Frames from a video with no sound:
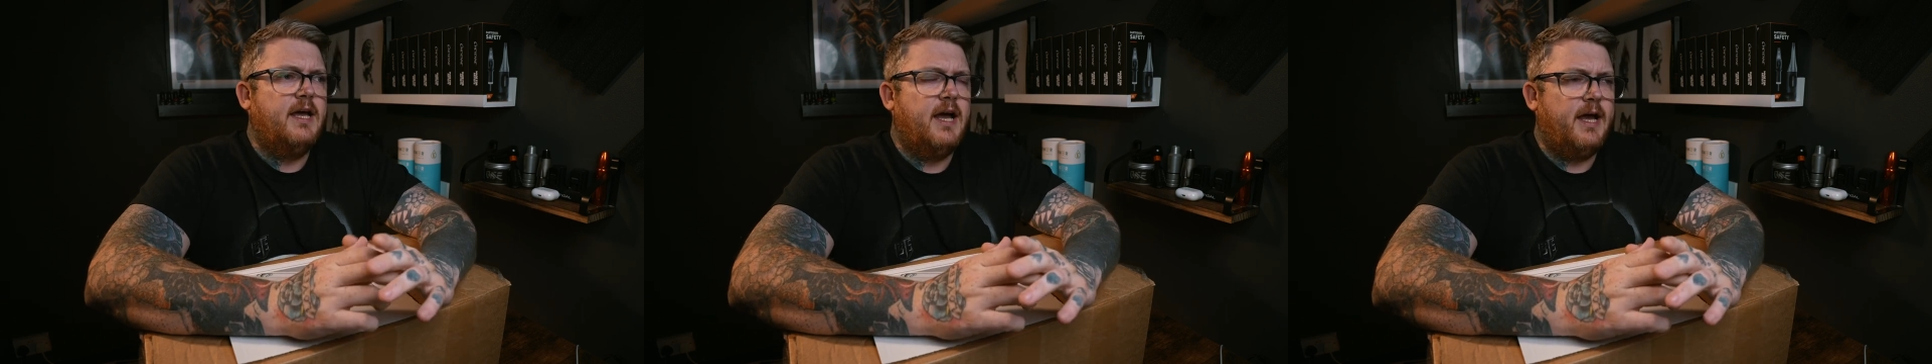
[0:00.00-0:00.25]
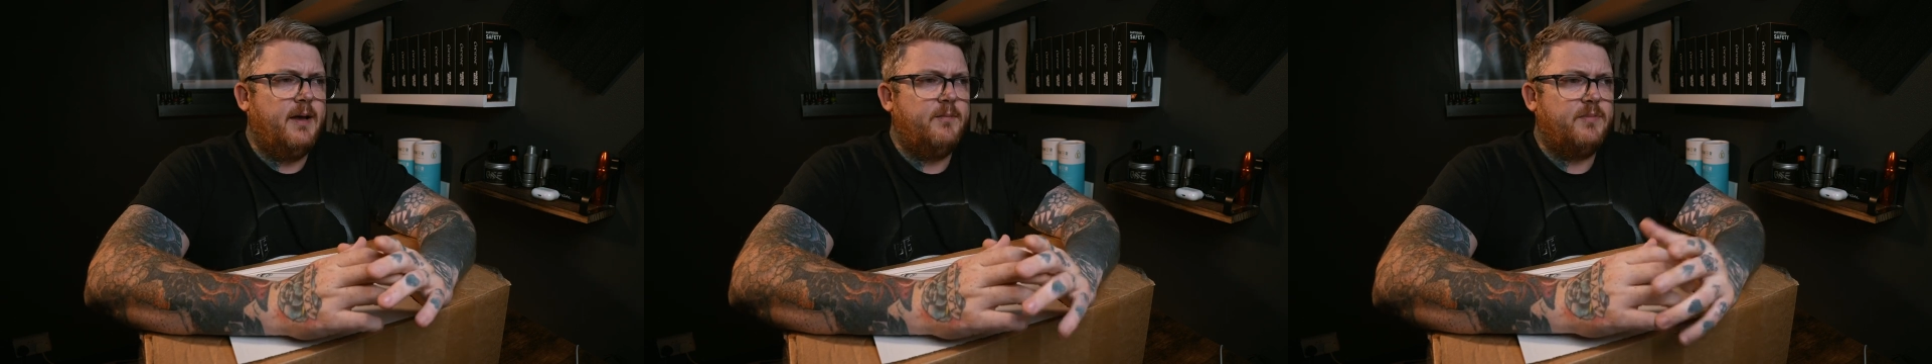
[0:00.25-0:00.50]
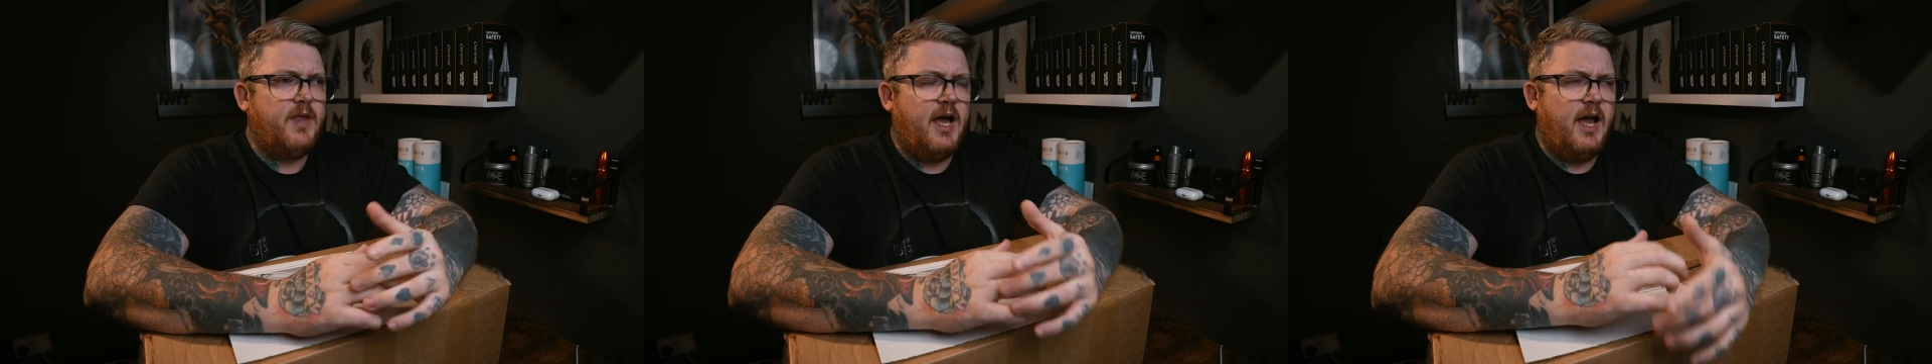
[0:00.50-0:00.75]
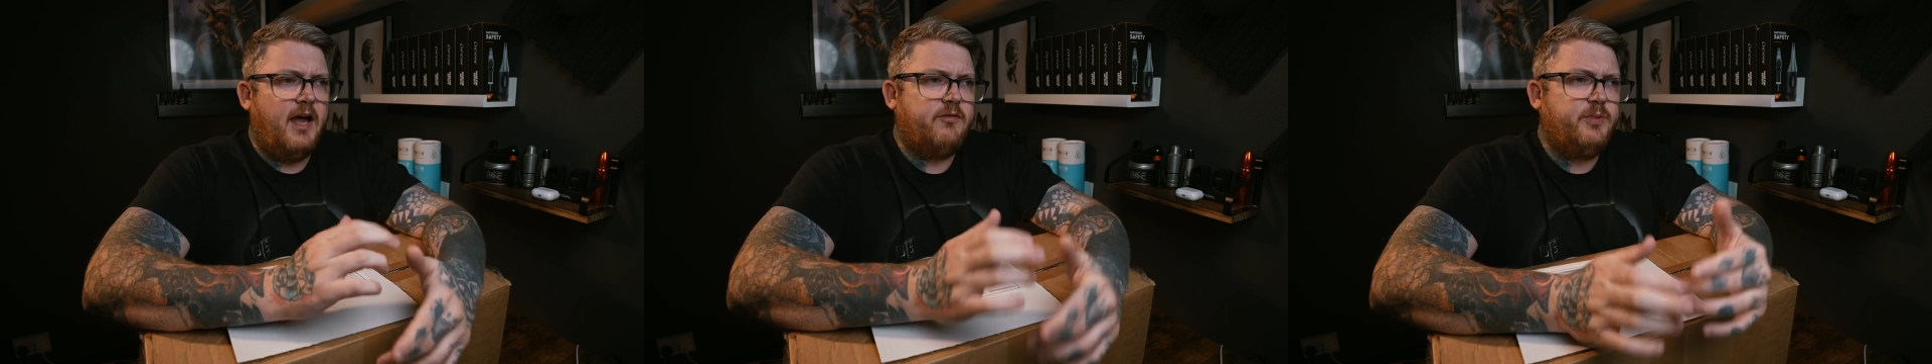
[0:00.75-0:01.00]
that
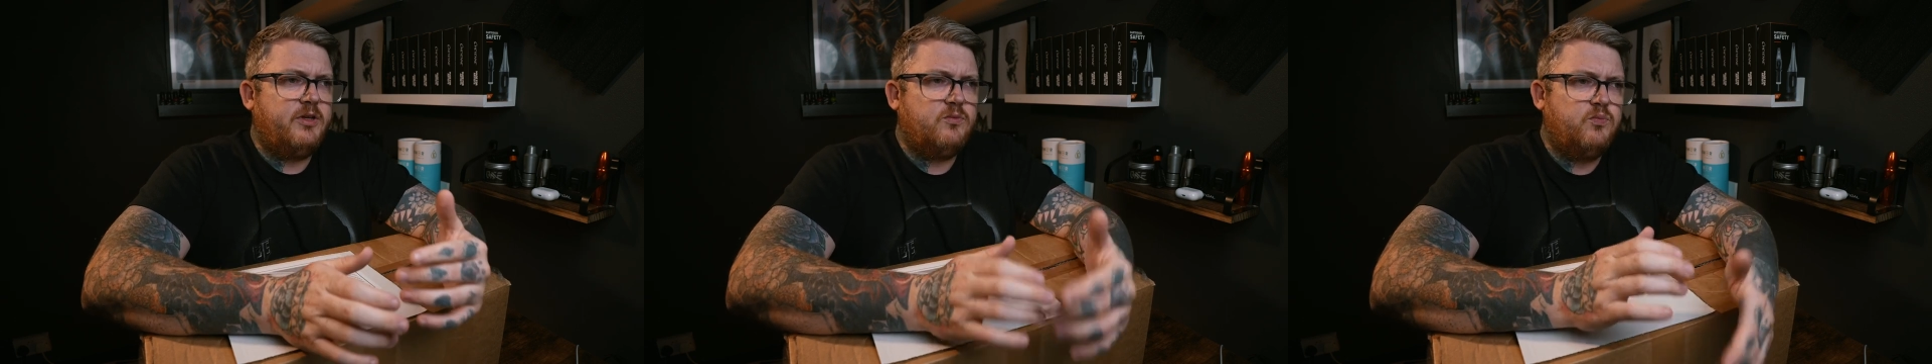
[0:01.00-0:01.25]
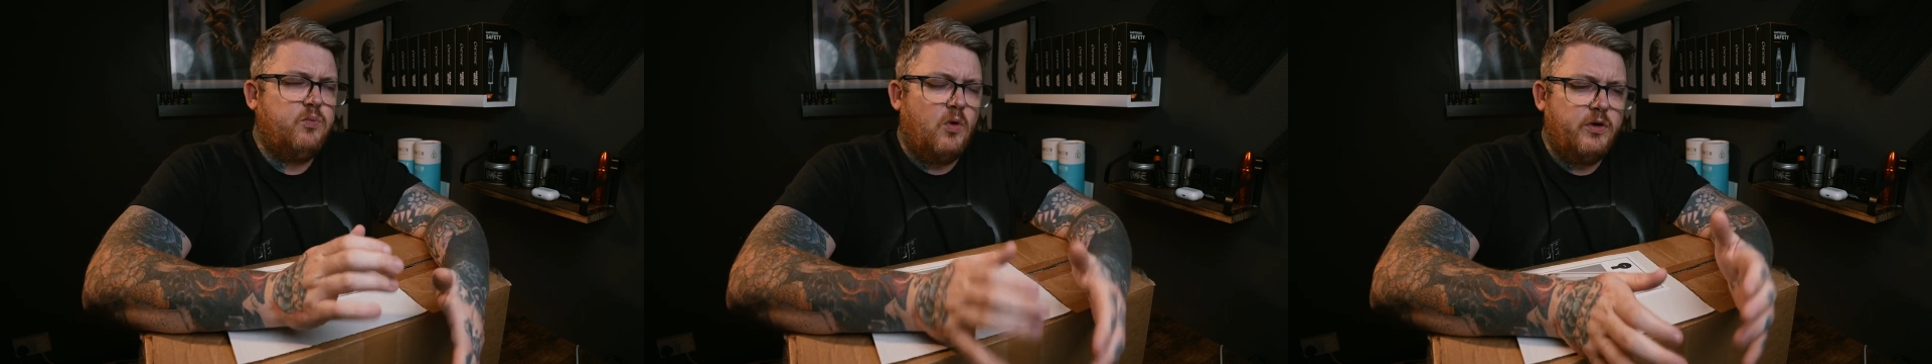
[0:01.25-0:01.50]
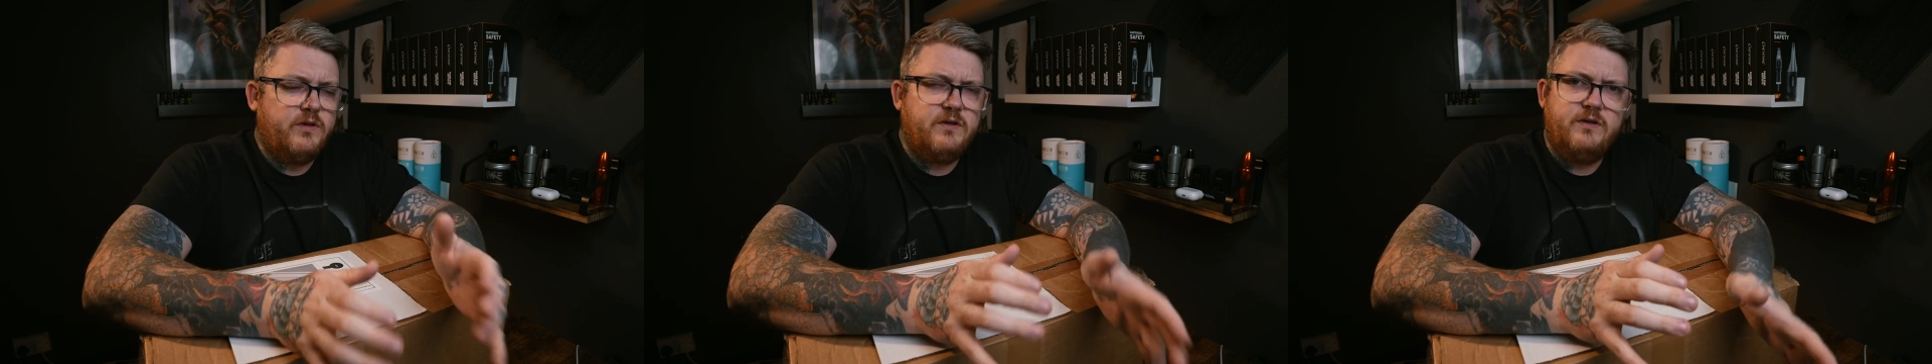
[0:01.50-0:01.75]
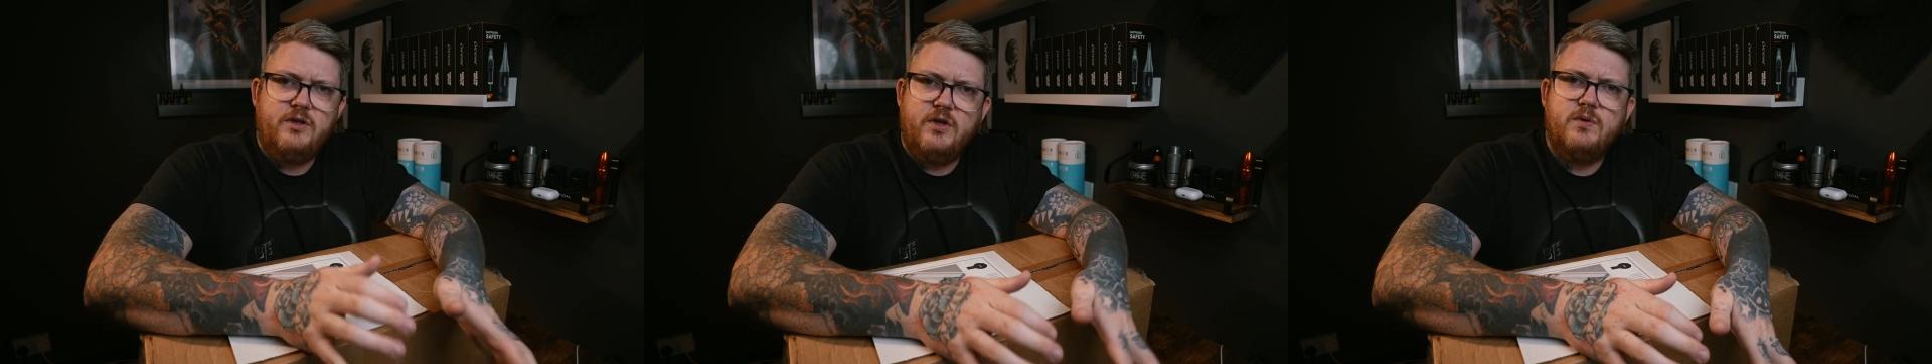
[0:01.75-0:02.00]
have been wanting to
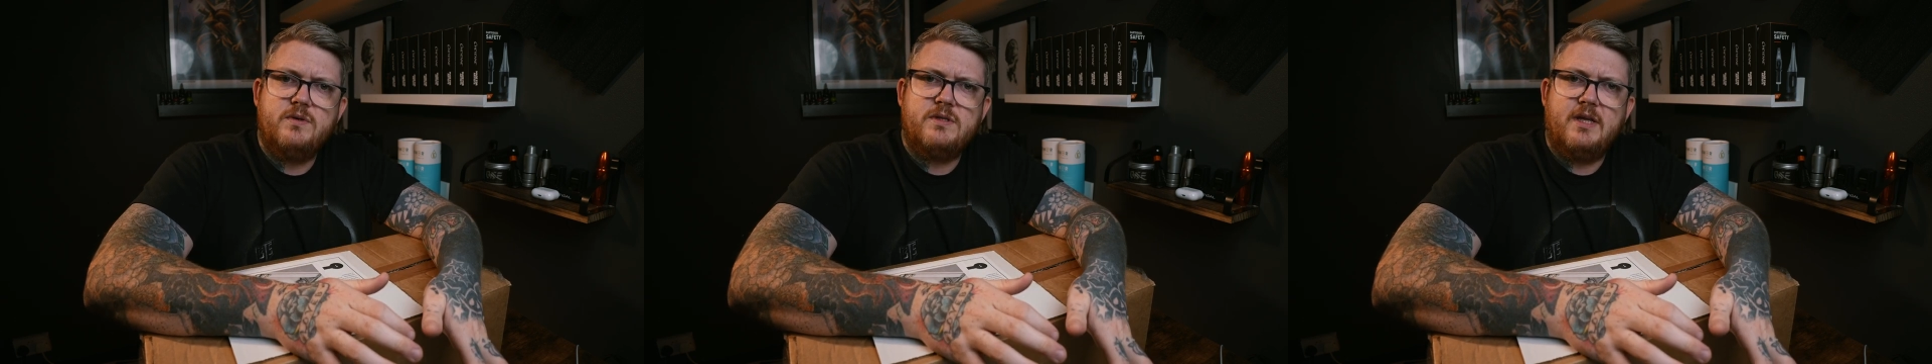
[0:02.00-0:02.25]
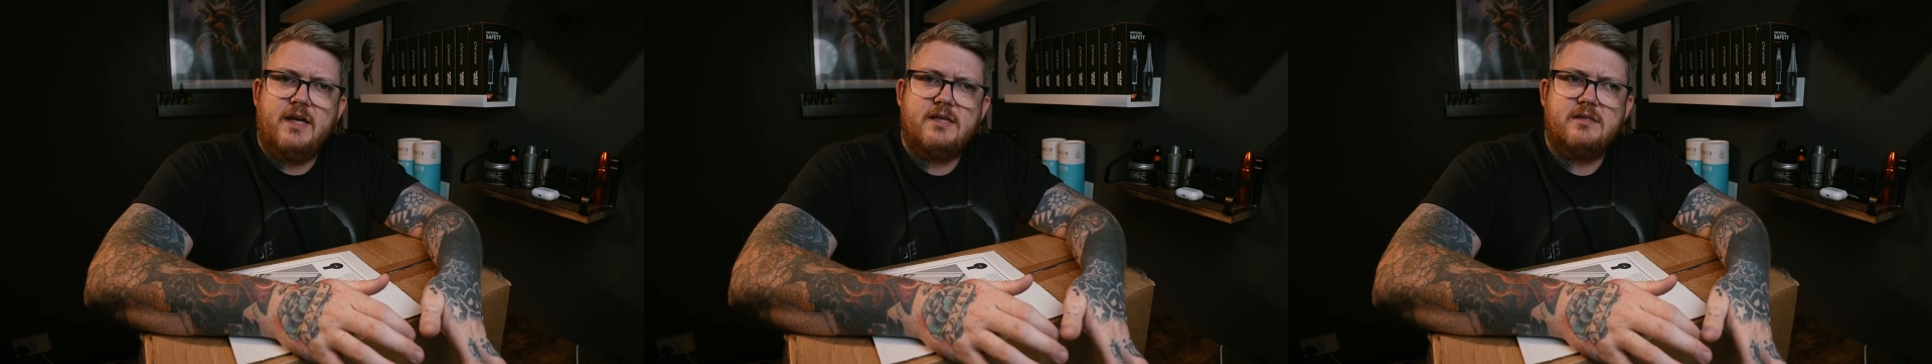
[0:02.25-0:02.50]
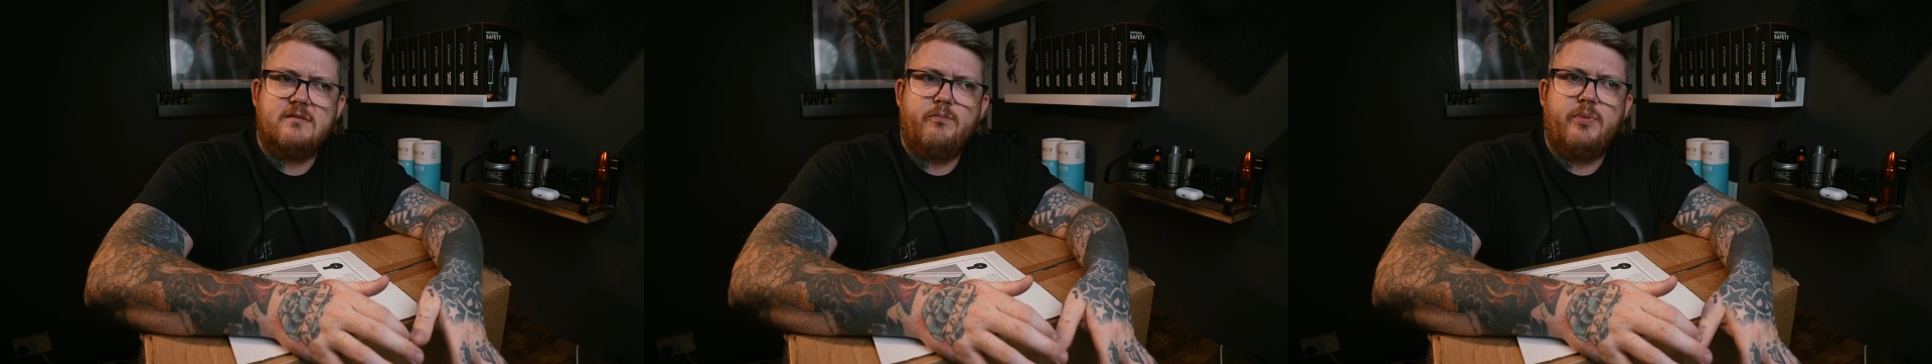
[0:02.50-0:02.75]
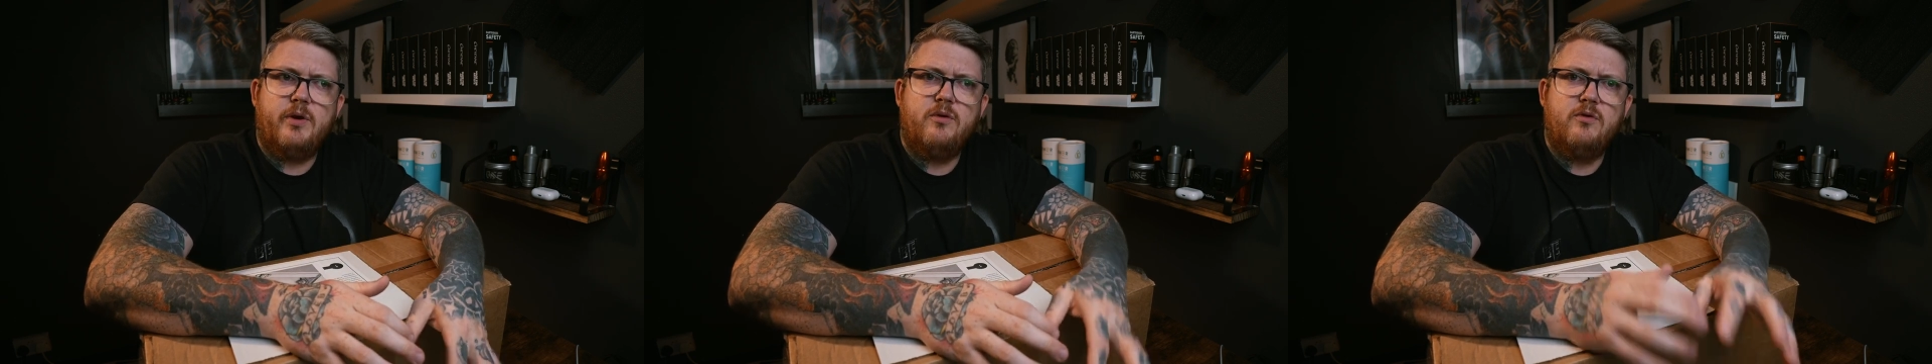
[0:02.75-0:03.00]
use this
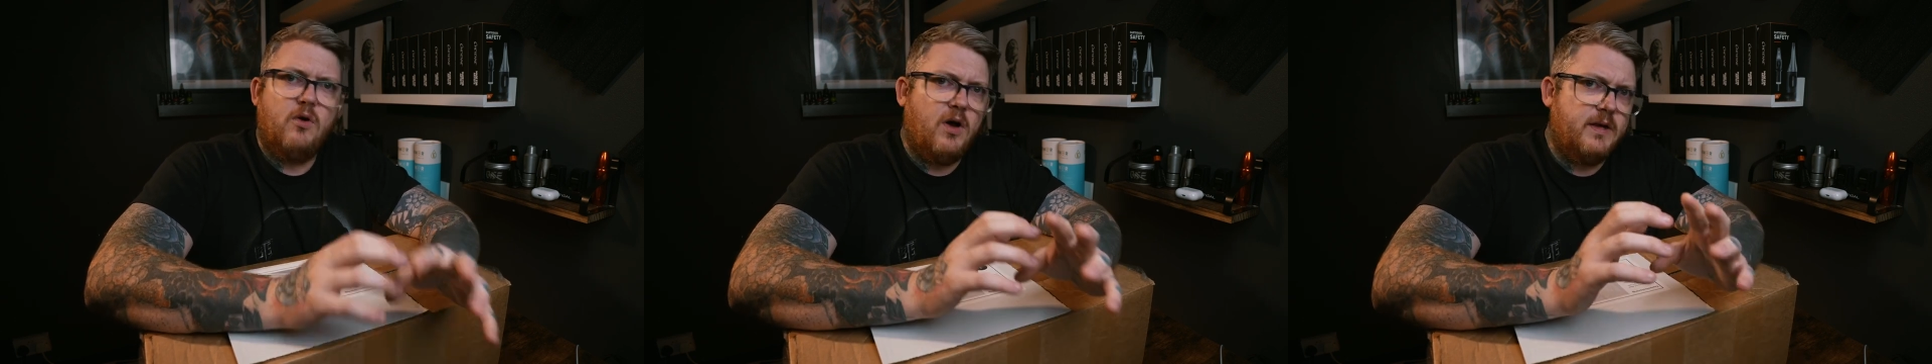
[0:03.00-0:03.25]
but not